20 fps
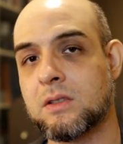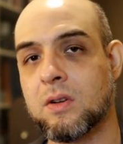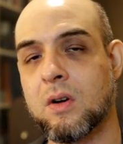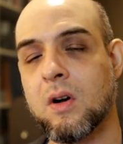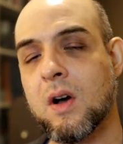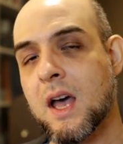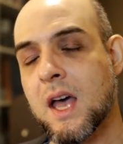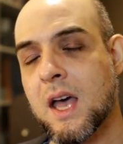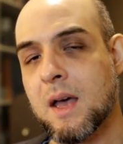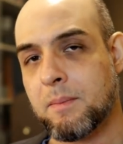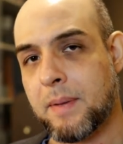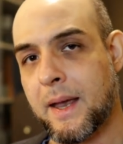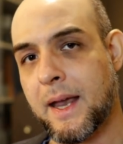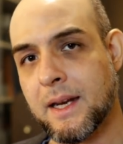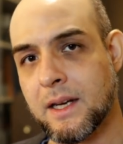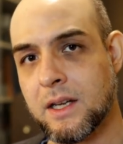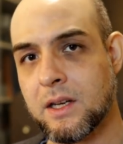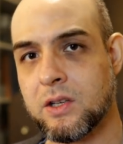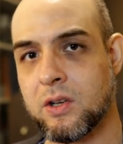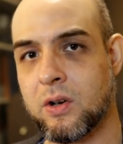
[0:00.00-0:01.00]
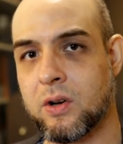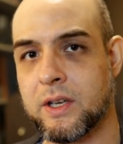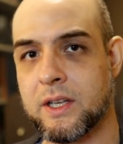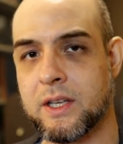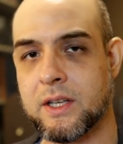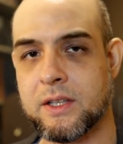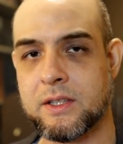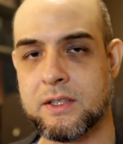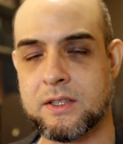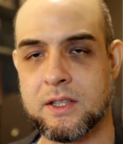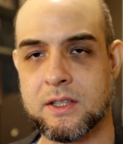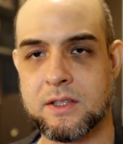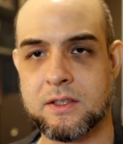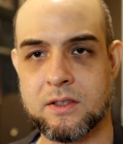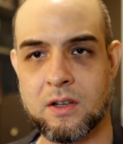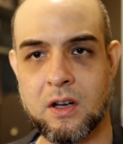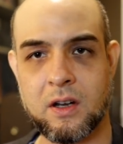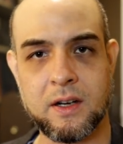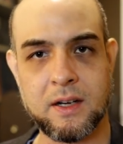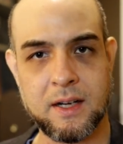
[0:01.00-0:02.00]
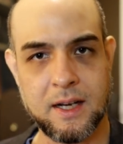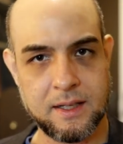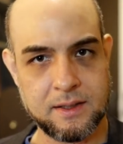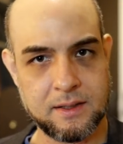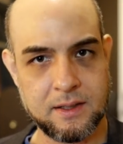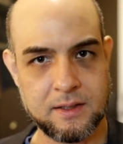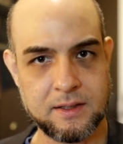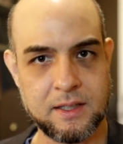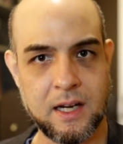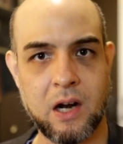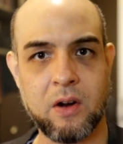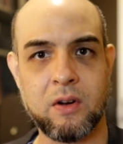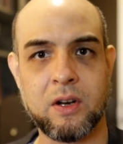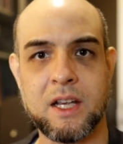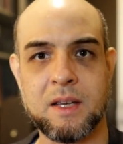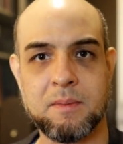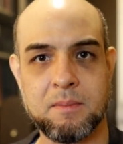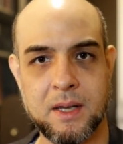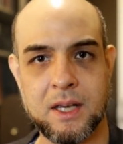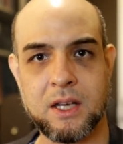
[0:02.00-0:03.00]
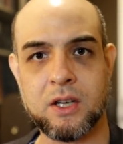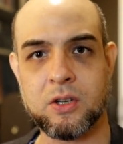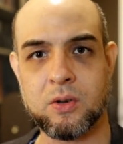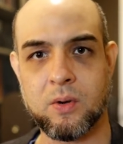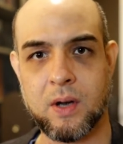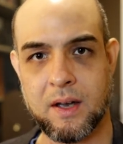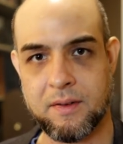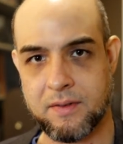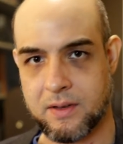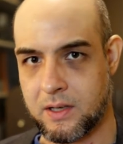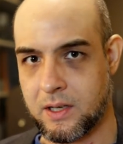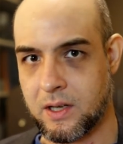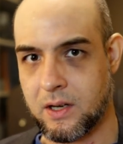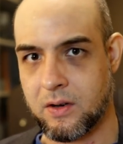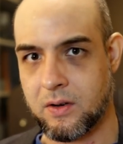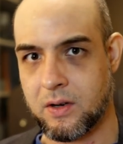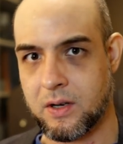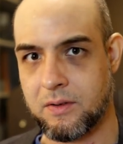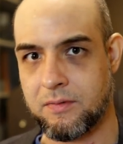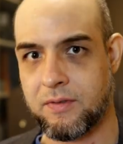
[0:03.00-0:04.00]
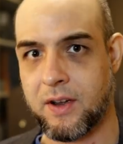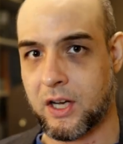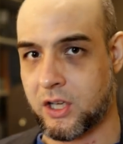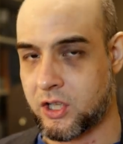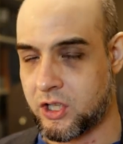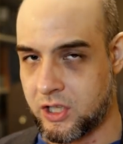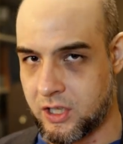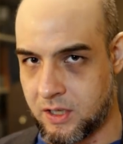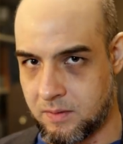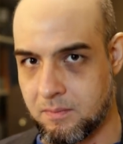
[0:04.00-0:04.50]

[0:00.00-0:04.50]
So pain in your ears does not necessarily mean you have an ear infection.